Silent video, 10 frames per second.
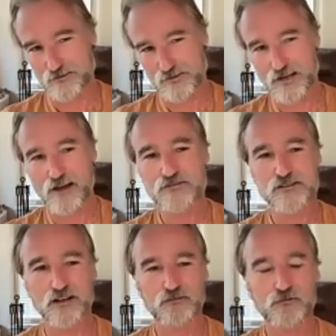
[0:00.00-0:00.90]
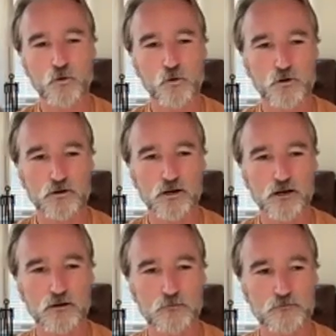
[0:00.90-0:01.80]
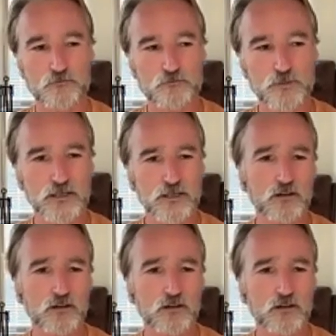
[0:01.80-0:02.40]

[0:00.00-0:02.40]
There's a lifestyle for being